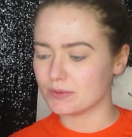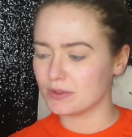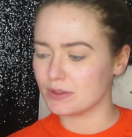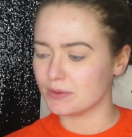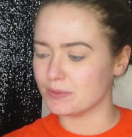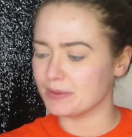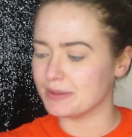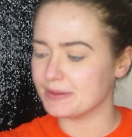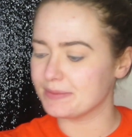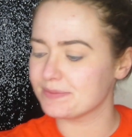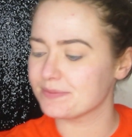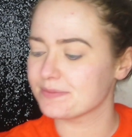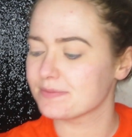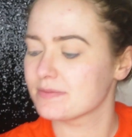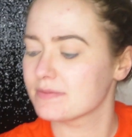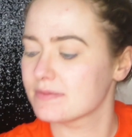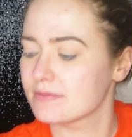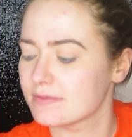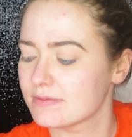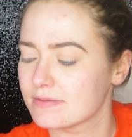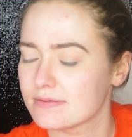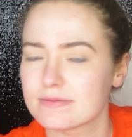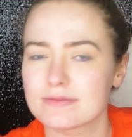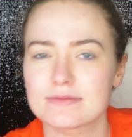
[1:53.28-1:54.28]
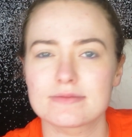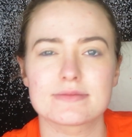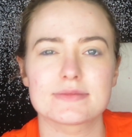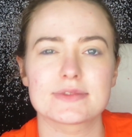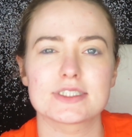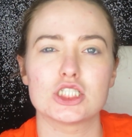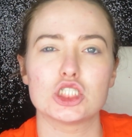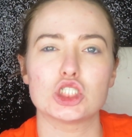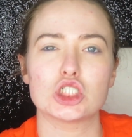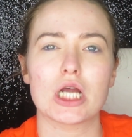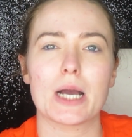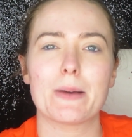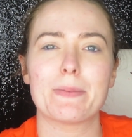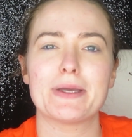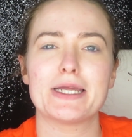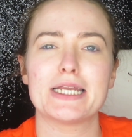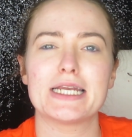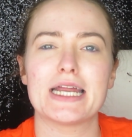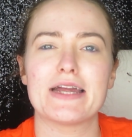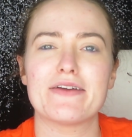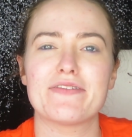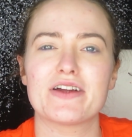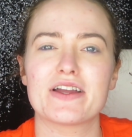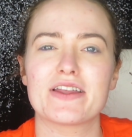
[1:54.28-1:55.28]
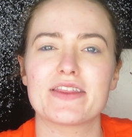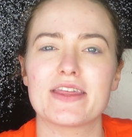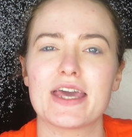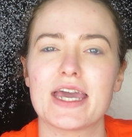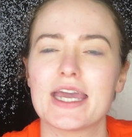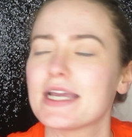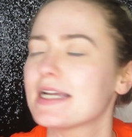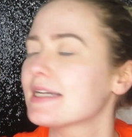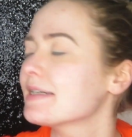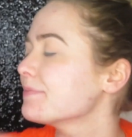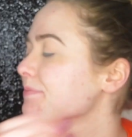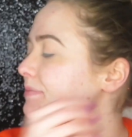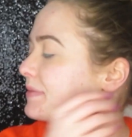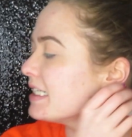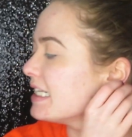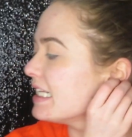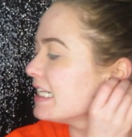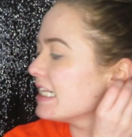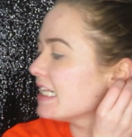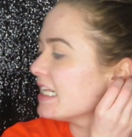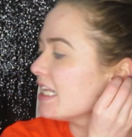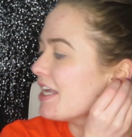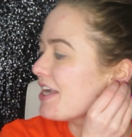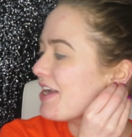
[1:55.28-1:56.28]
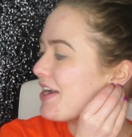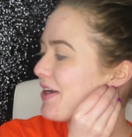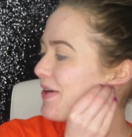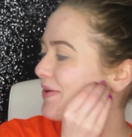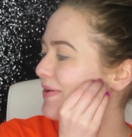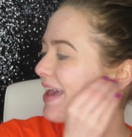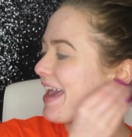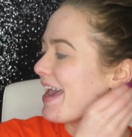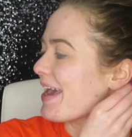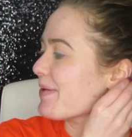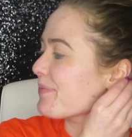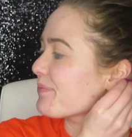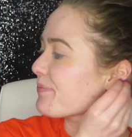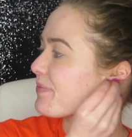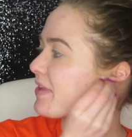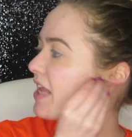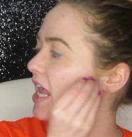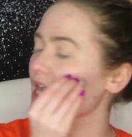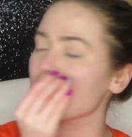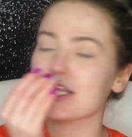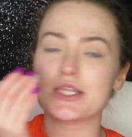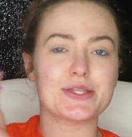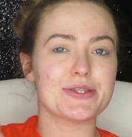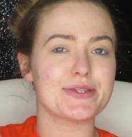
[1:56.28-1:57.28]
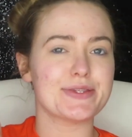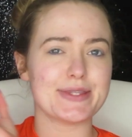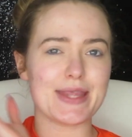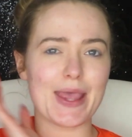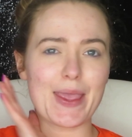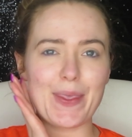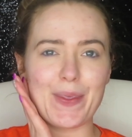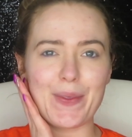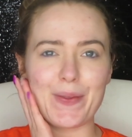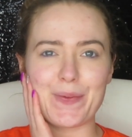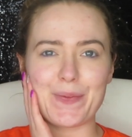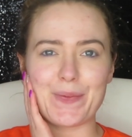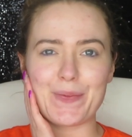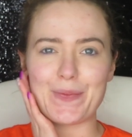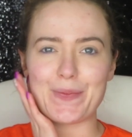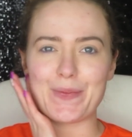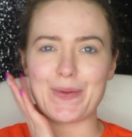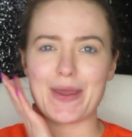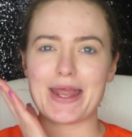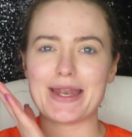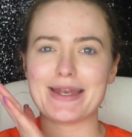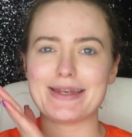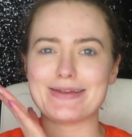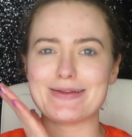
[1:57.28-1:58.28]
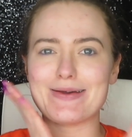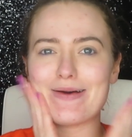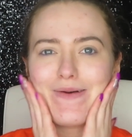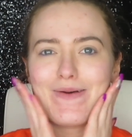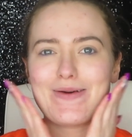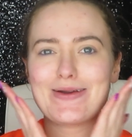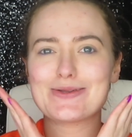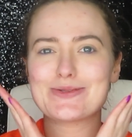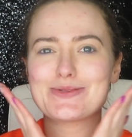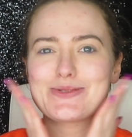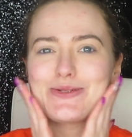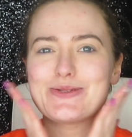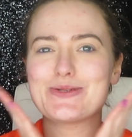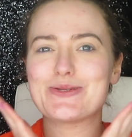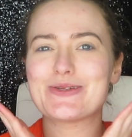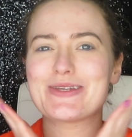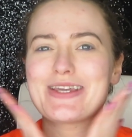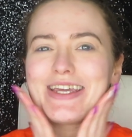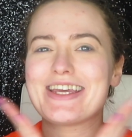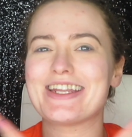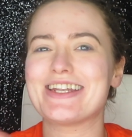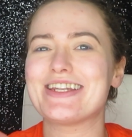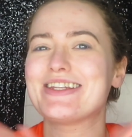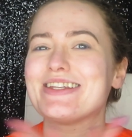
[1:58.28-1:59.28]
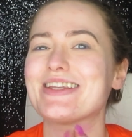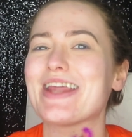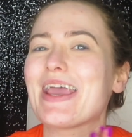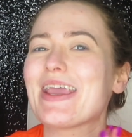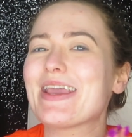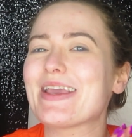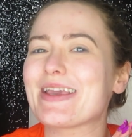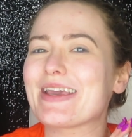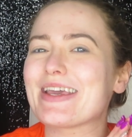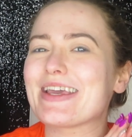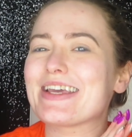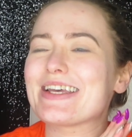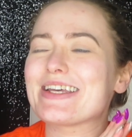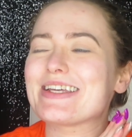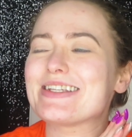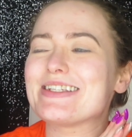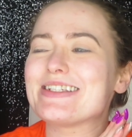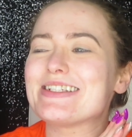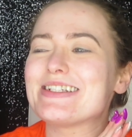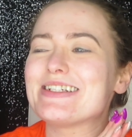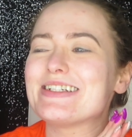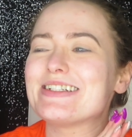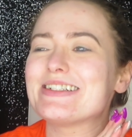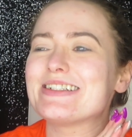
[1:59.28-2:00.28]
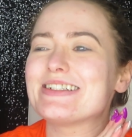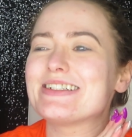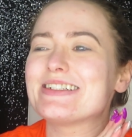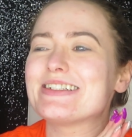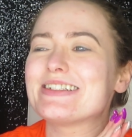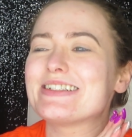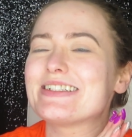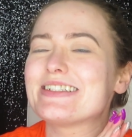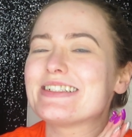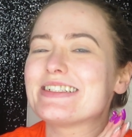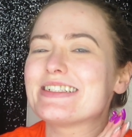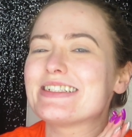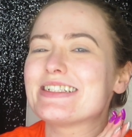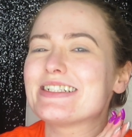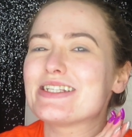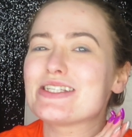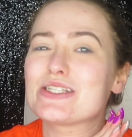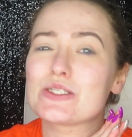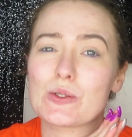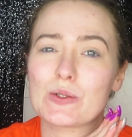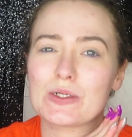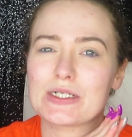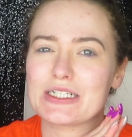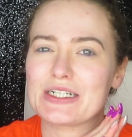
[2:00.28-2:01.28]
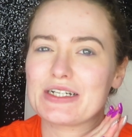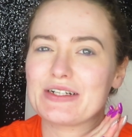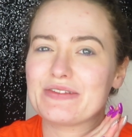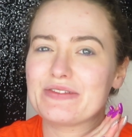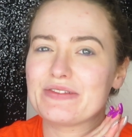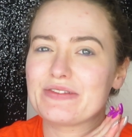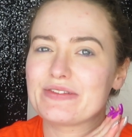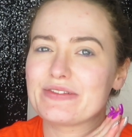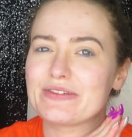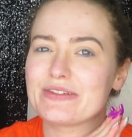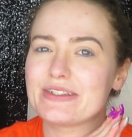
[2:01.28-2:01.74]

Ooh, dropping everything. Okay. So, now to get naked. Sort of.